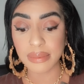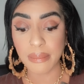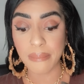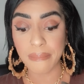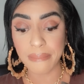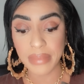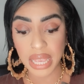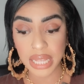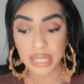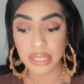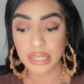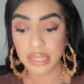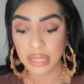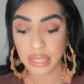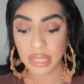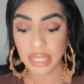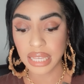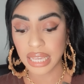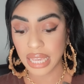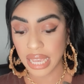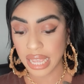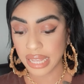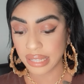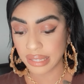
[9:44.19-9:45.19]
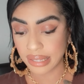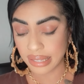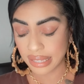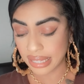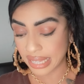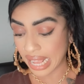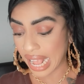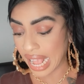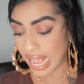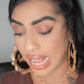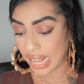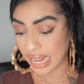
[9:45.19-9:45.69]
mentally
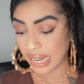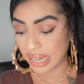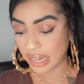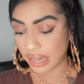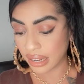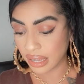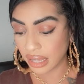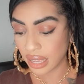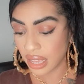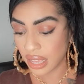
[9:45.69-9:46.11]
insane